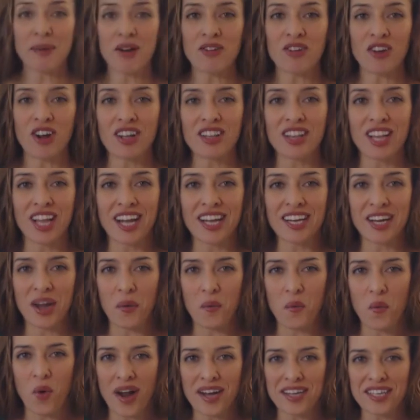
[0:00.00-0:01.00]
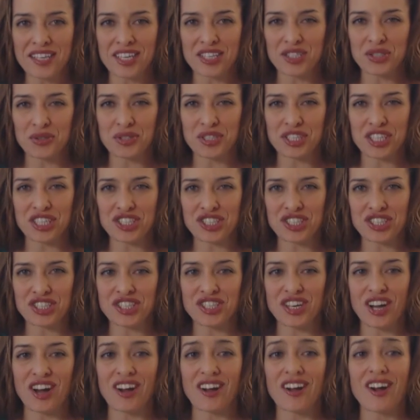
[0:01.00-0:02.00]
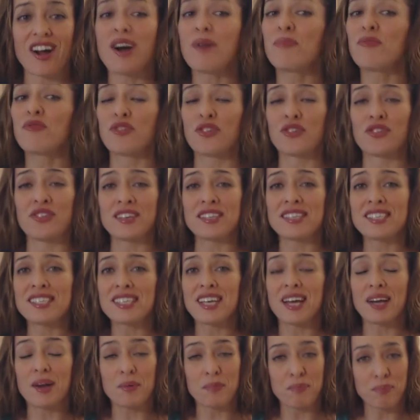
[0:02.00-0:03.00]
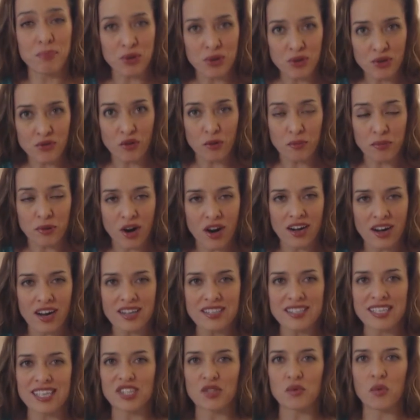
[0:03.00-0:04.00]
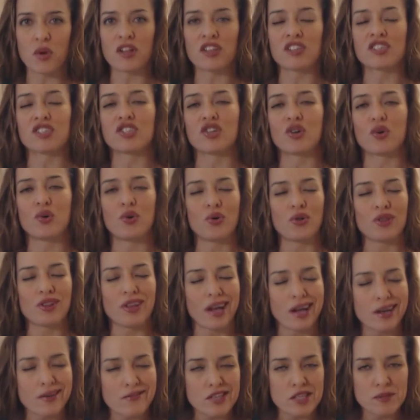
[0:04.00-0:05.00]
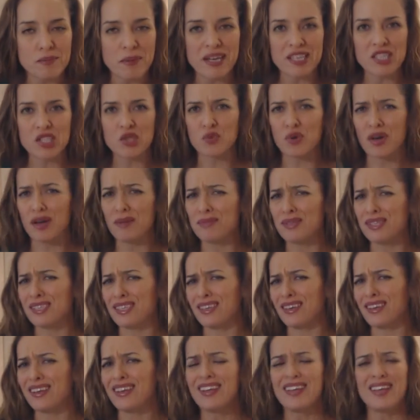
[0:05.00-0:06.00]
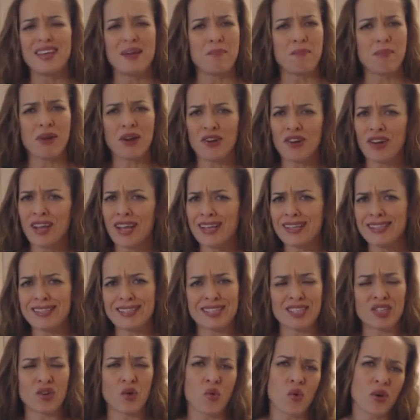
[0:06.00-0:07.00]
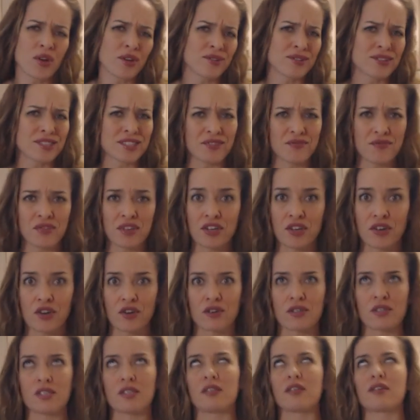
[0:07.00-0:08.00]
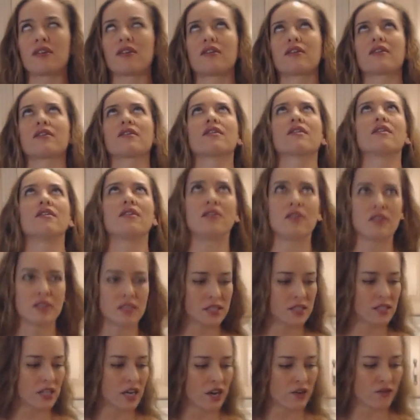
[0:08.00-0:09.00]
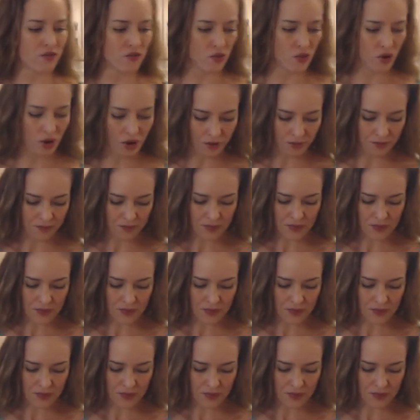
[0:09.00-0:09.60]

them out online at winecountrykitchens.com for this beautiful product, as well as their whole line of spice rubs and marinades and oils and vinegars that are all to die for.